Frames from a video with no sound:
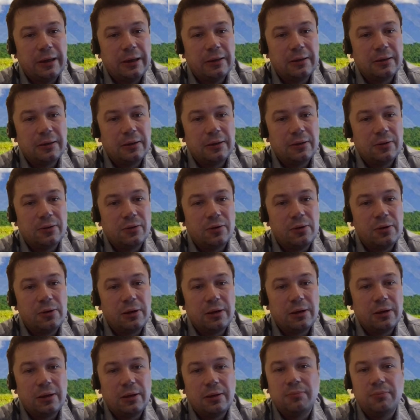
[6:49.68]
and to
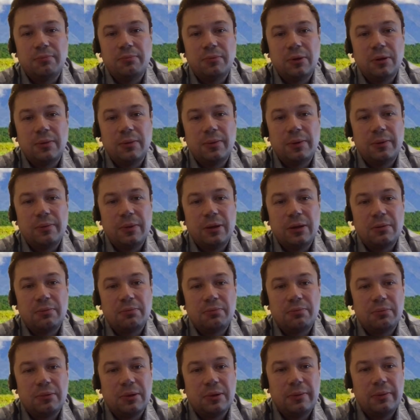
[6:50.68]
get
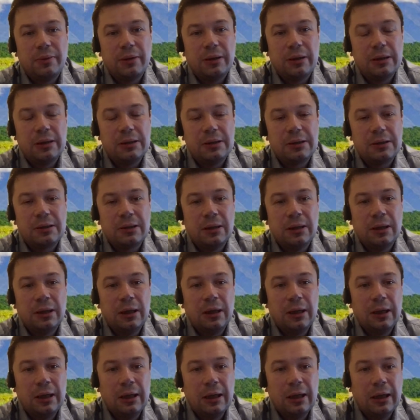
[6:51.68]
to the
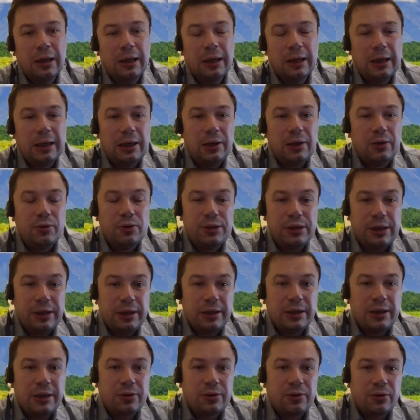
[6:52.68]
location
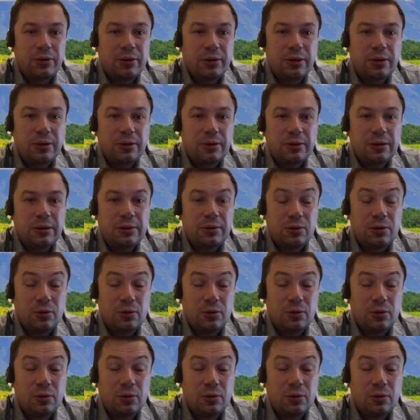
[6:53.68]
faster.